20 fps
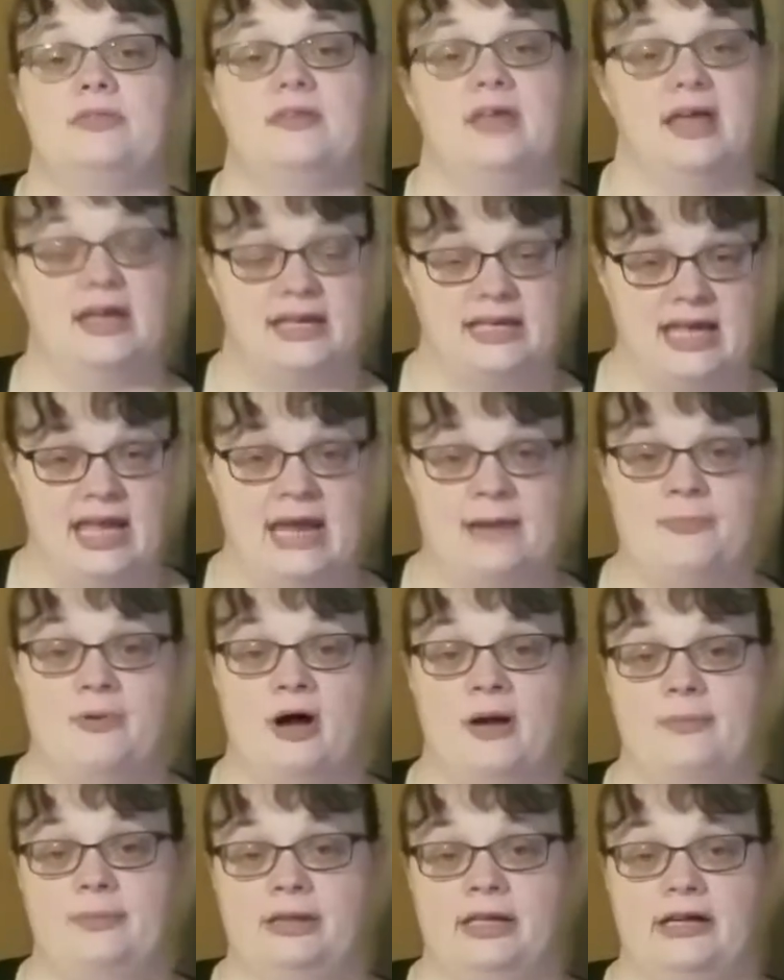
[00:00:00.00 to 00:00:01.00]
It gained
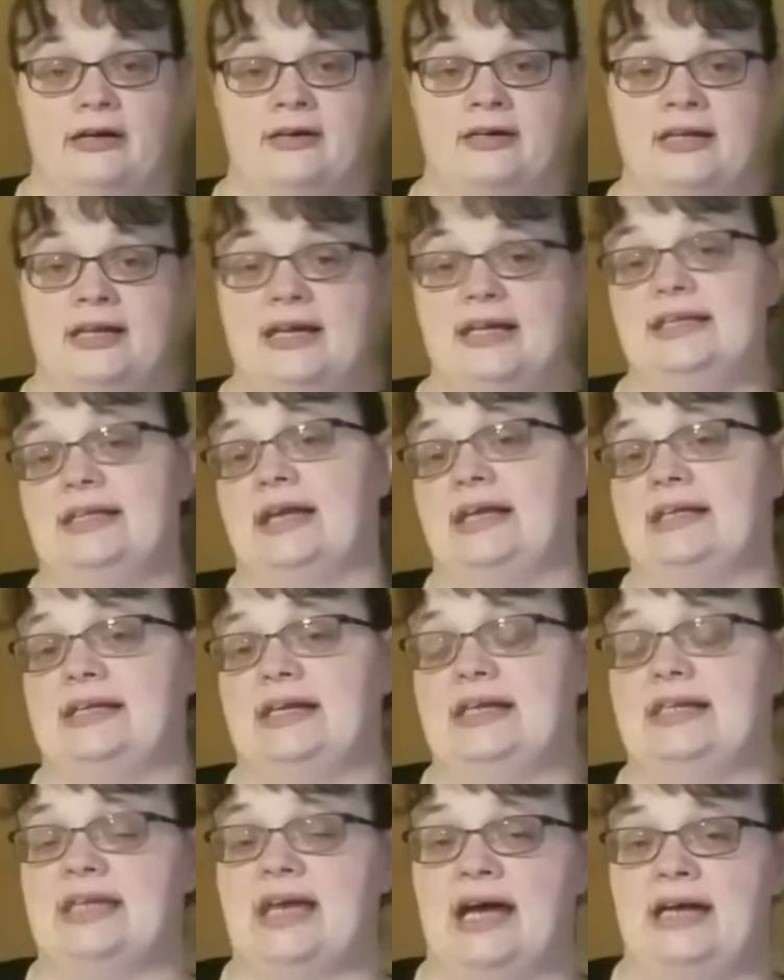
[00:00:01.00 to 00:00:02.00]
popularity in
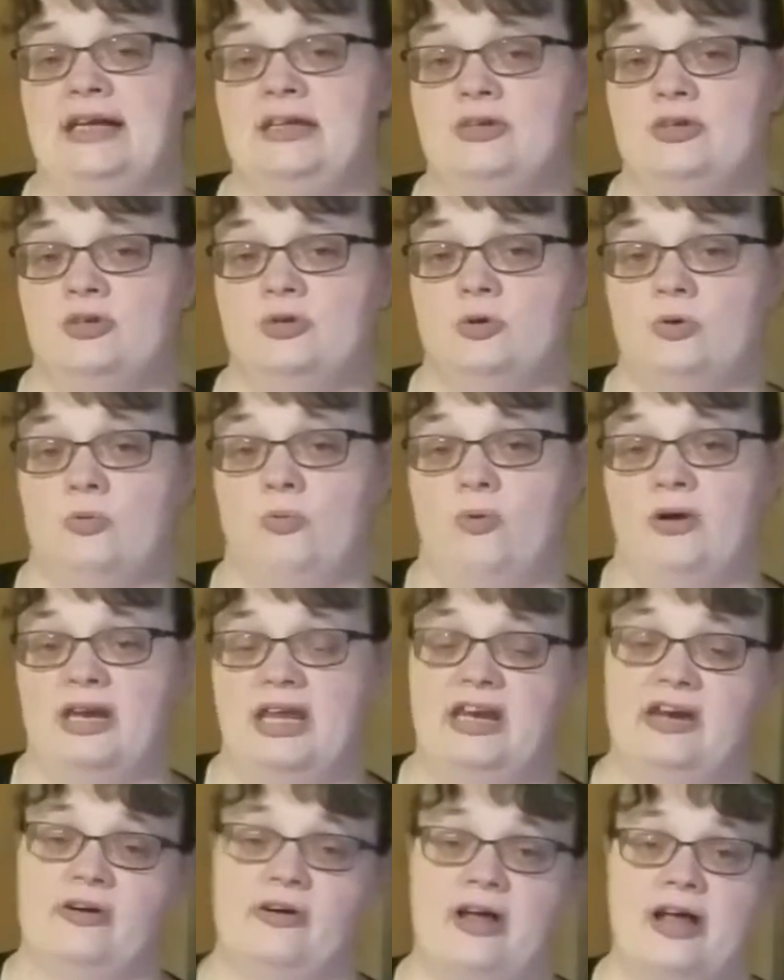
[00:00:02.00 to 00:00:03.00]
1992 when
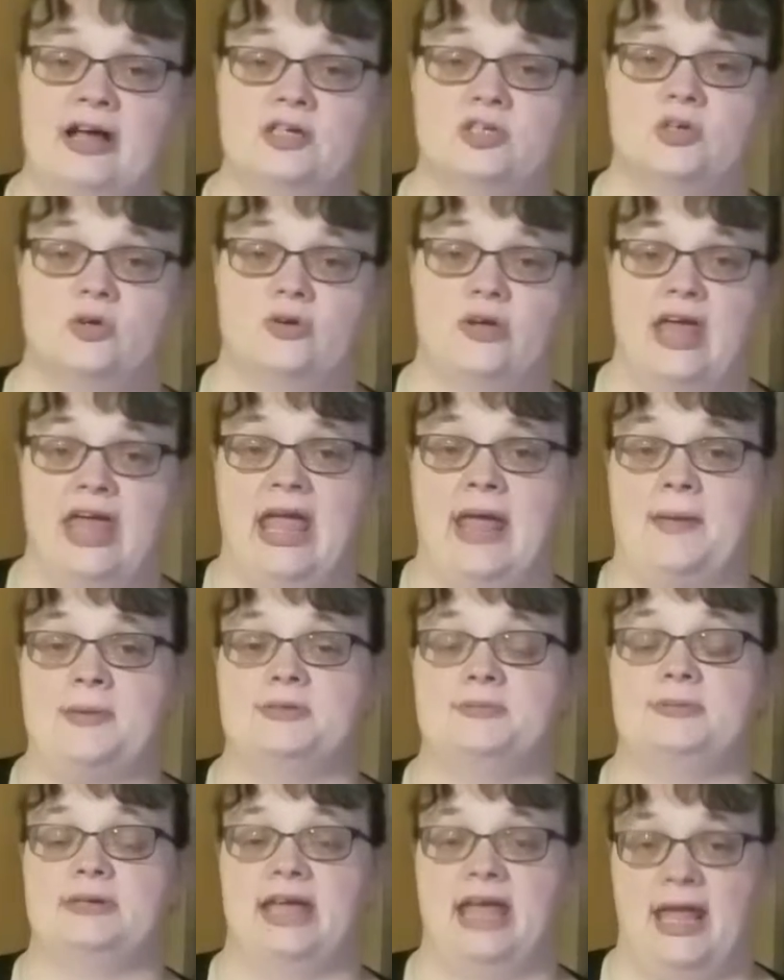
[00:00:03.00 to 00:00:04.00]
International
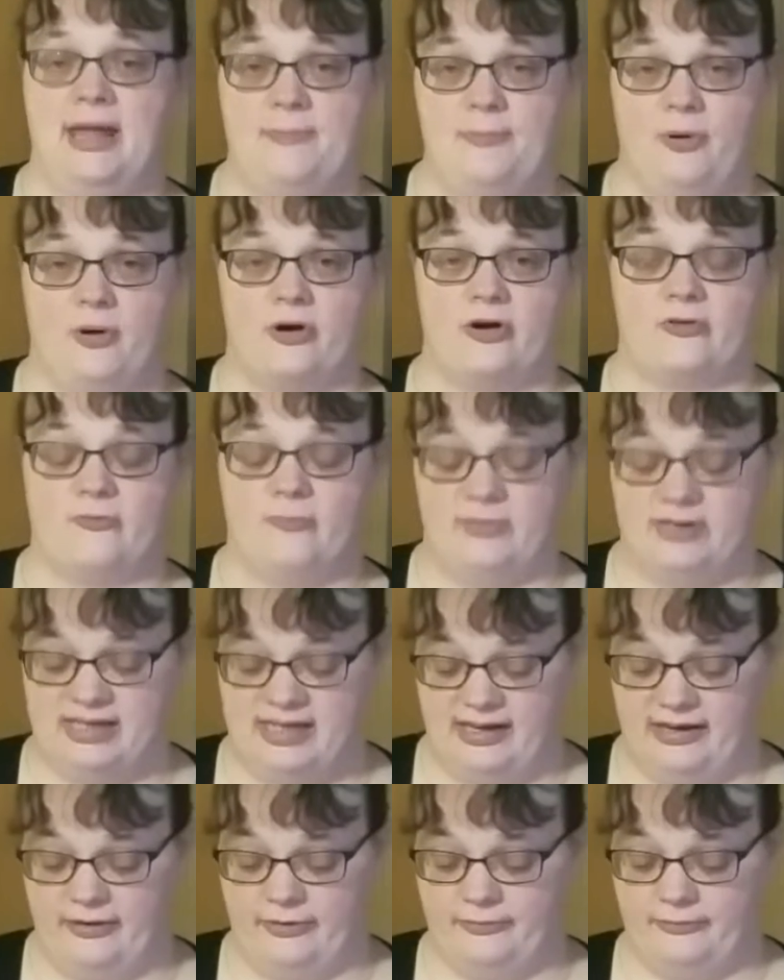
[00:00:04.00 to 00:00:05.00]
Games became part of
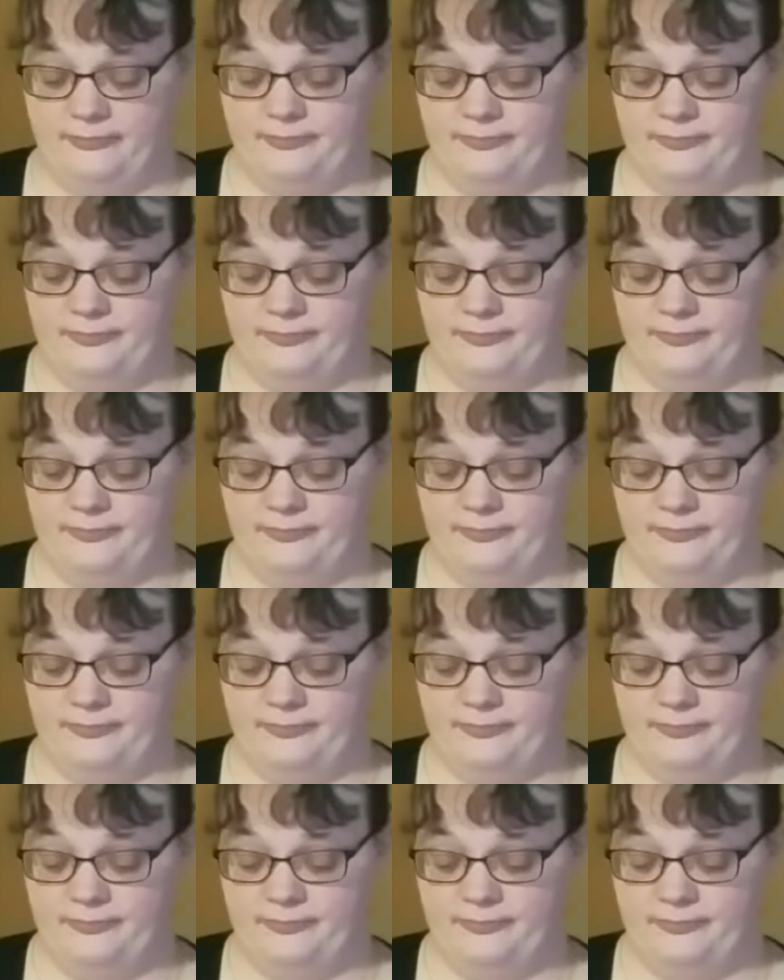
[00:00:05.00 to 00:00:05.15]
Mattel.